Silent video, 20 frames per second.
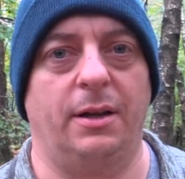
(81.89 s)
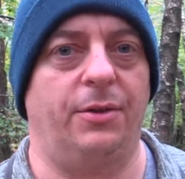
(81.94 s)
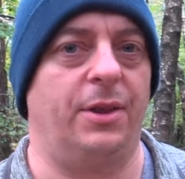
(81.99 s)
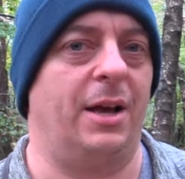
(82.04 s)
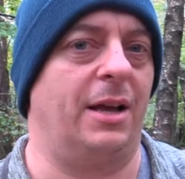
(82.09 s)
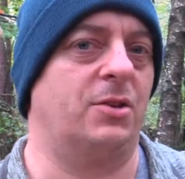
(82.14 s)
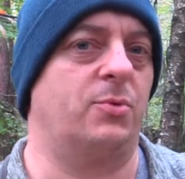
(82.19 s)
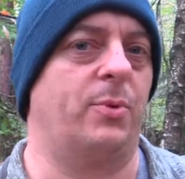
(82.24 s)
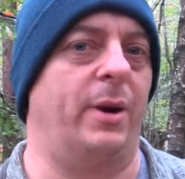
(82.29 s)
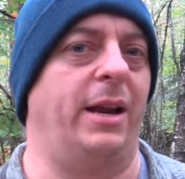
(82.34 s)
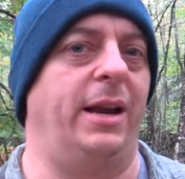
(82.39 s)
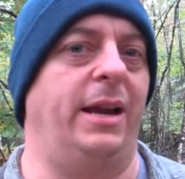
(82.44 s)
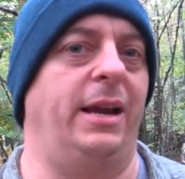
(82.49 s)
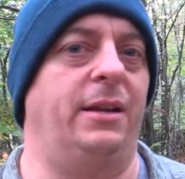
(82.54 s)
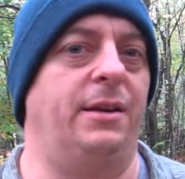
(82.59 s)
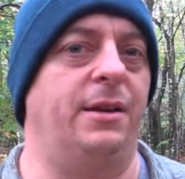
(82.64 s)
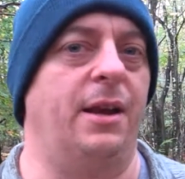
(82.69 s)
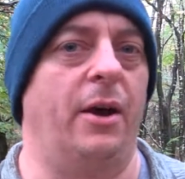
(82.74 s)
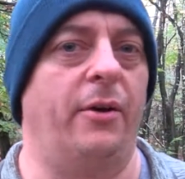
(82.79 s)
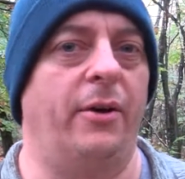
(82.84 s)
that's when
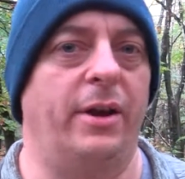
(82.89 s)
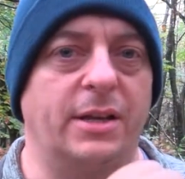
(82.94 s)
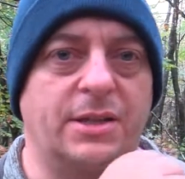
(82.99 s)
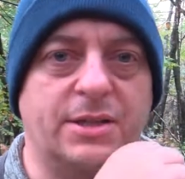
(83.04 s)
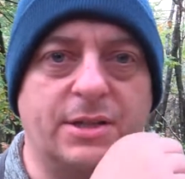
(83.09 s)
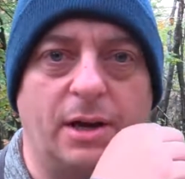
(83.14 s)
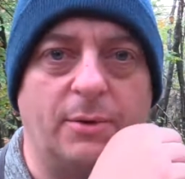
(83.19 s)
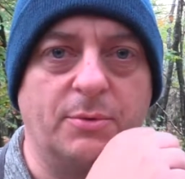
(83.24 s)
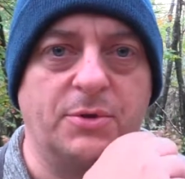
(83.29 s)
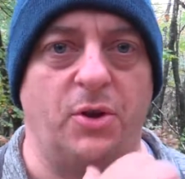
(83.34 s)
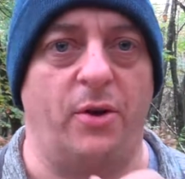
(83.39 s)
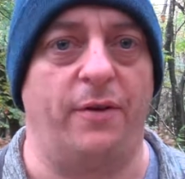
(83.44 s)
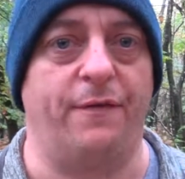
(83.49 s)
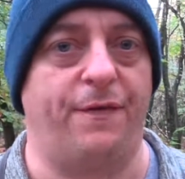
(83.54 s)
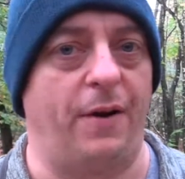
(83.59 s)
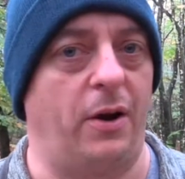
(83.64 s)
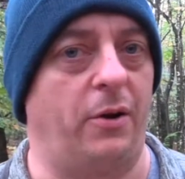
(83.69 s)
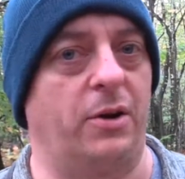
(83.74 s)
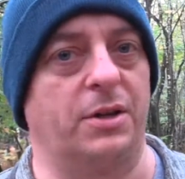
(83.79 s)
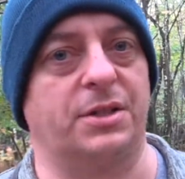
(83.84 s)
he'd noticed that I was doing
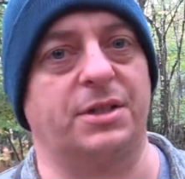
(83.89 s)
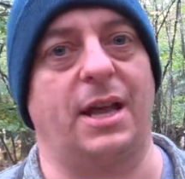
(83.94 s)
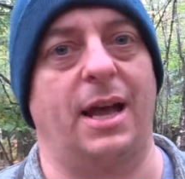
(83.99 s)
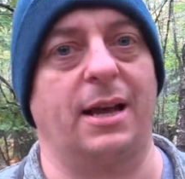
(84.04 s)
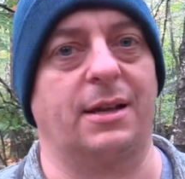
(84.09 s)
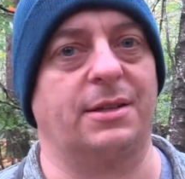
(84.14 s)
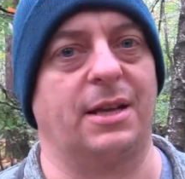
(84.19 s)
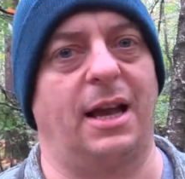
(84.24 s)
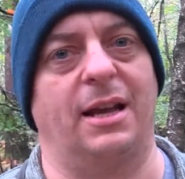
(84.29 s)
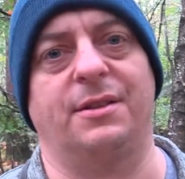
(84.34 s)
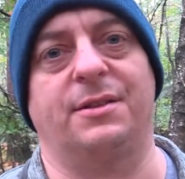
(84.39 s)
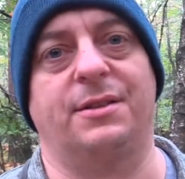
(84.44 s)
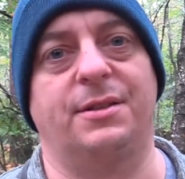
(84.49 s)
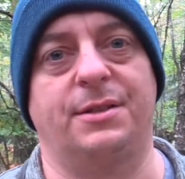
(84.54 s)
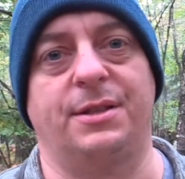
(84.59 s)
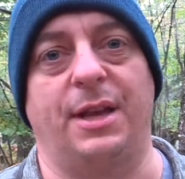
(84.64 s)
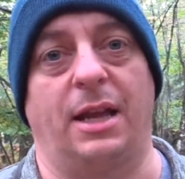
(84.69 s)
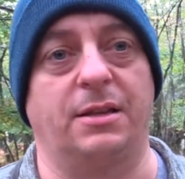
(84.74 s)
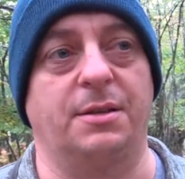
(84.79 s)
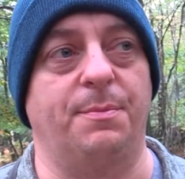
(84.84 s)
focus stacks and
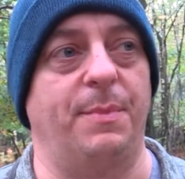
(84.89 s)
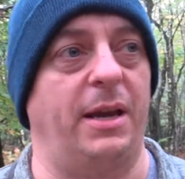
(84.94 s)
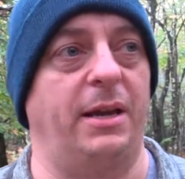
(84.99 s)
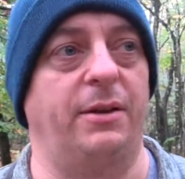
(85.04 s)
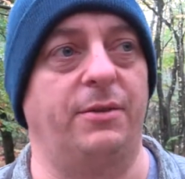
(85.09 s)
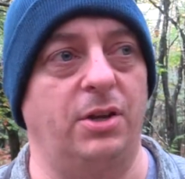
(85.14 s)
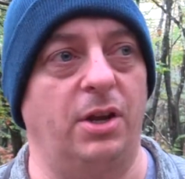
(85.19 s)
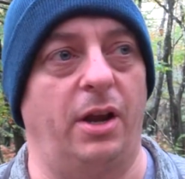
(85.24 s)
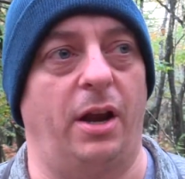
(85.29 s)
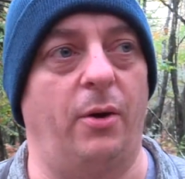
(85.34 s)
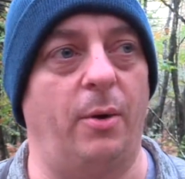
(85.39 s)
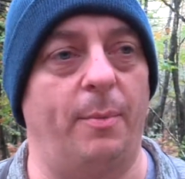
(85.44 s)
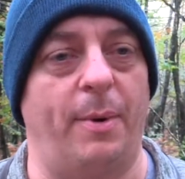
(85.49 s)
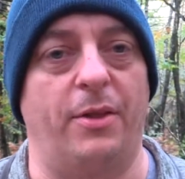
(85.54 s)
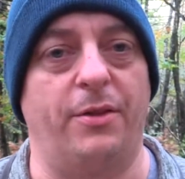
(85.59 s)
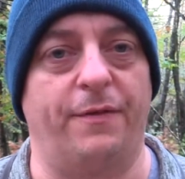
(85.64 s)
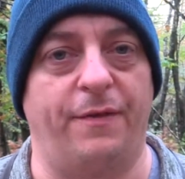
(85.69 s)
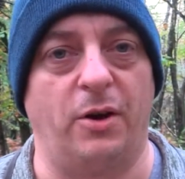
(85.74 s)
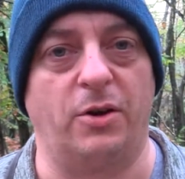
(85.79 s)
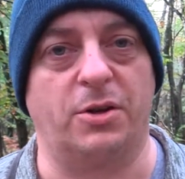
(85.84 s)
said to me, you know,
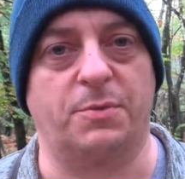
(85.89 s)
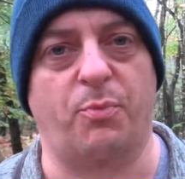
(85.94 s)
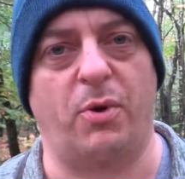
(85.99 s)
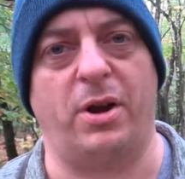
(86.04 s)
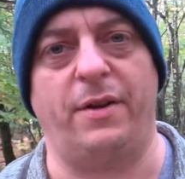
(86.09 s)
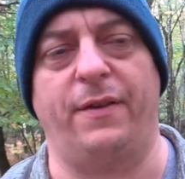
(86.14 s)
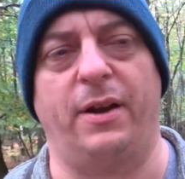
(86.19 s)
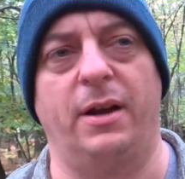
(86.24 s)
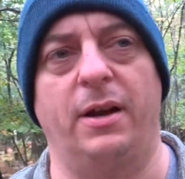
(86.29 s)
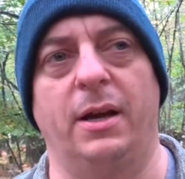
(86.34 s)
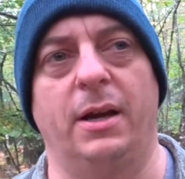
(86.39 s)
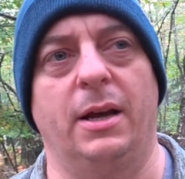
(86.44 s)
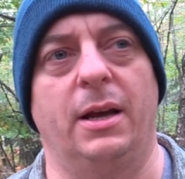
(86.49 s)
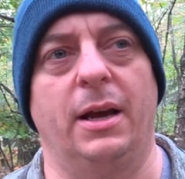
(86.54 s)
about the focused breathing.